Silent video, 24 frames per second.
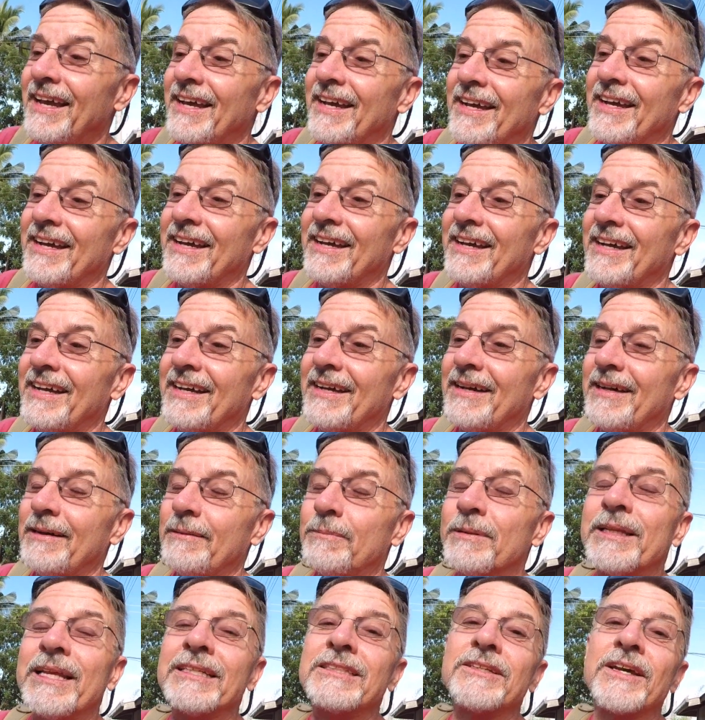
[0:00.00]

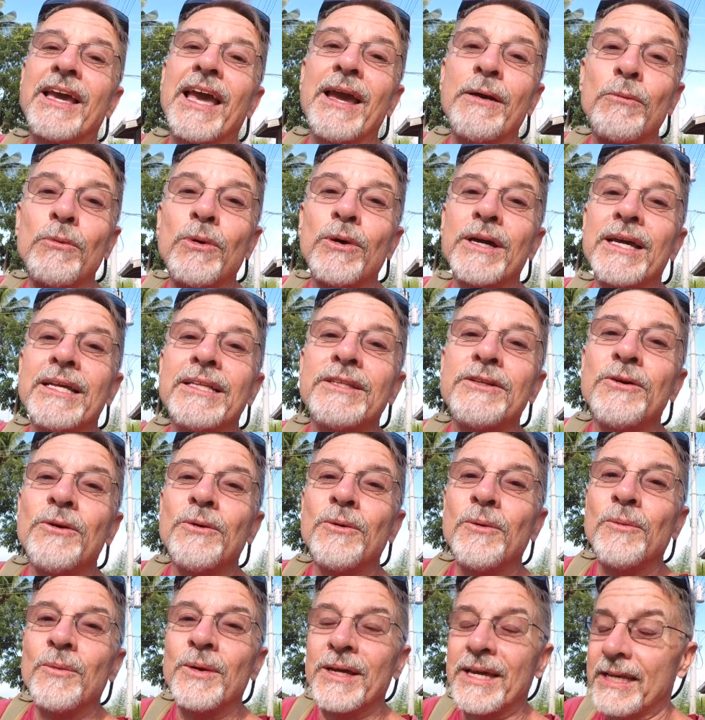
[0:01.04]
But that's okay, we'll get to it
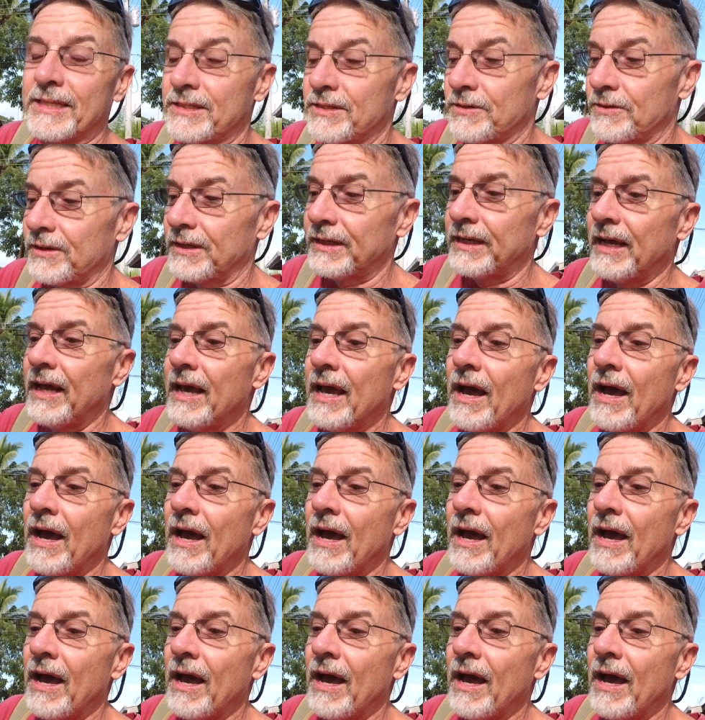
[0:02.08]
when we get to it.